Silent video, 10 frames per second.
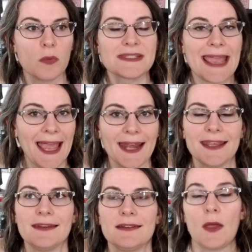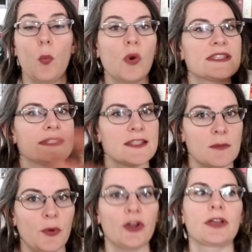was added that wasn't in the
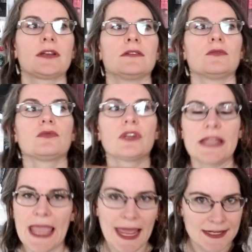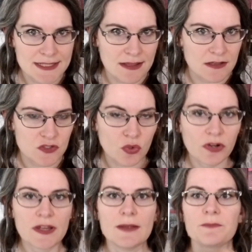book really added to the
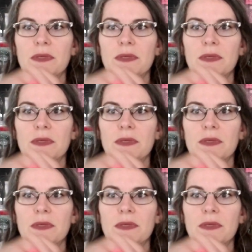story,